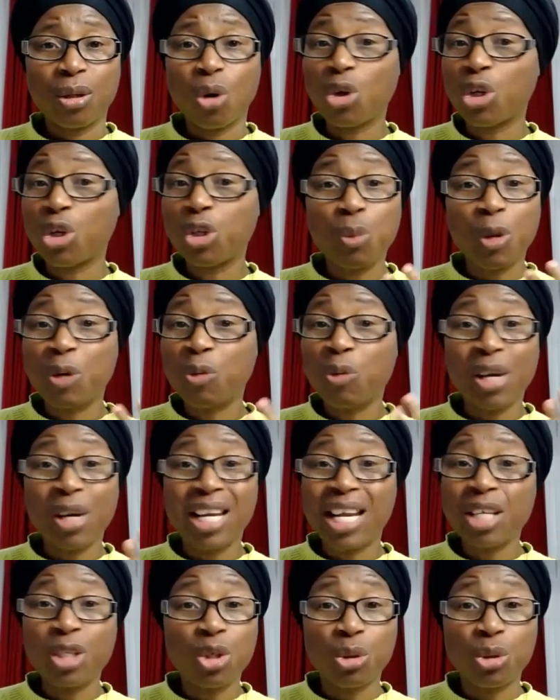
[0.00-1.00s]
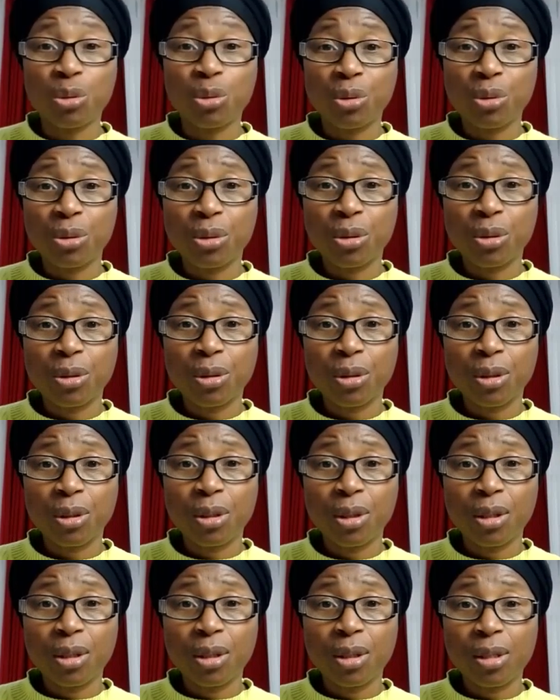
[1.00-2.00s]
Holy Spirit will lead you.
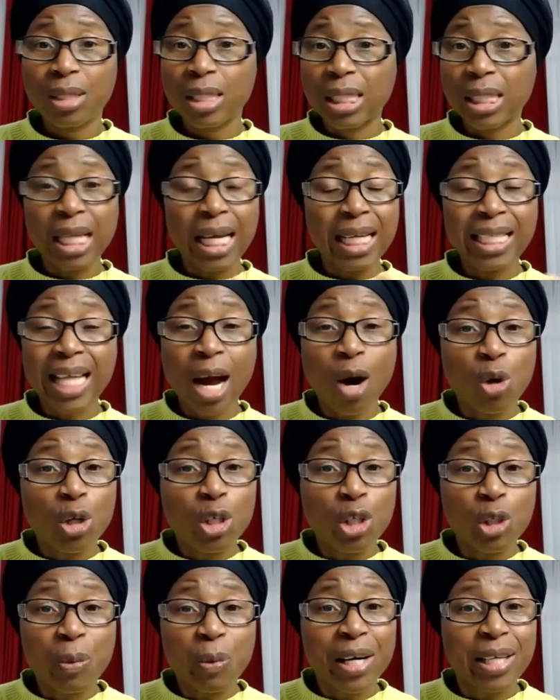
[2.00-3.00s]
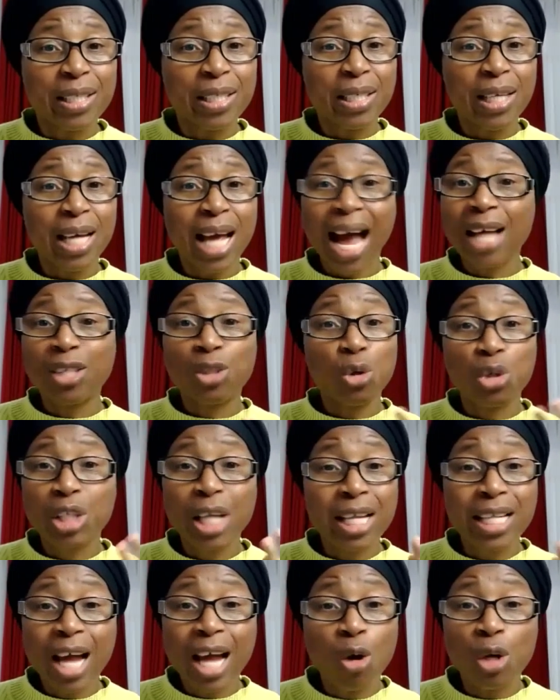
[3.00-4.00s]
Seek the Holy Spirit. I should
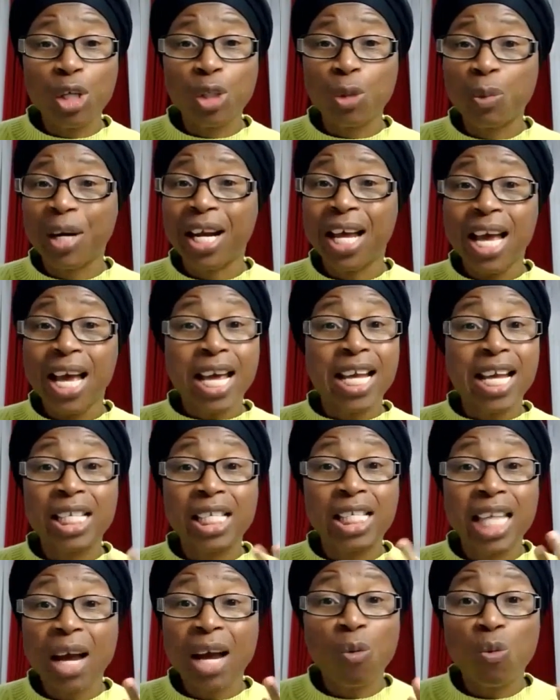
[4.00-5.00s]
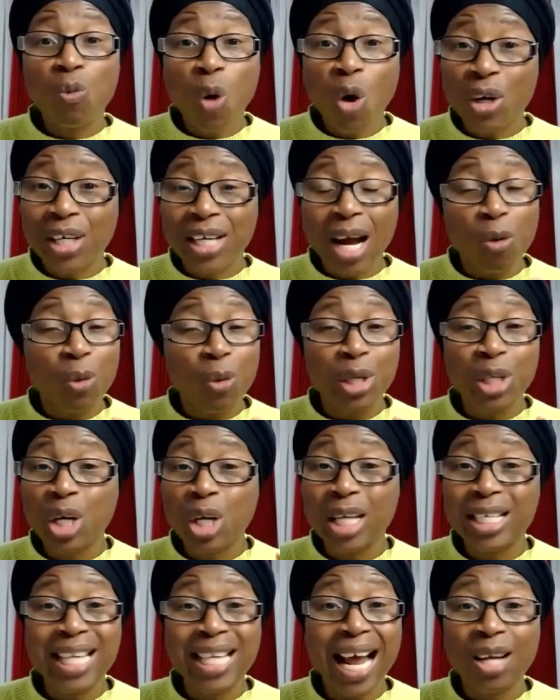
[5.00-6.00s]
see the Holy Spirit. Is the one that,
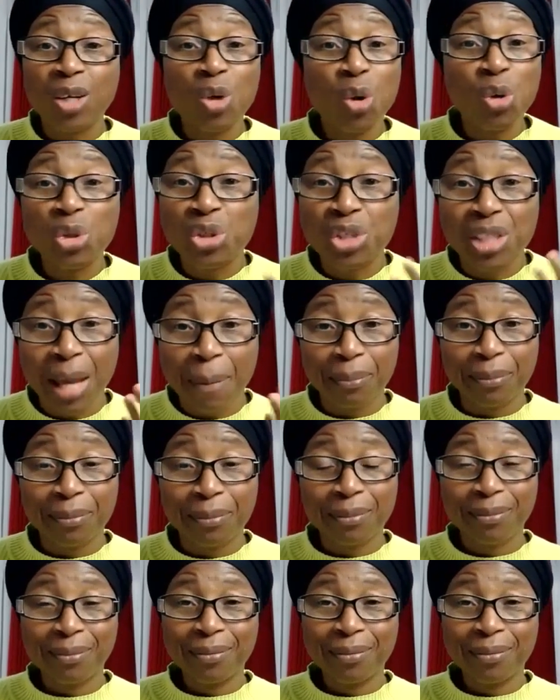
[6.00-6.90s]
will, that knows them.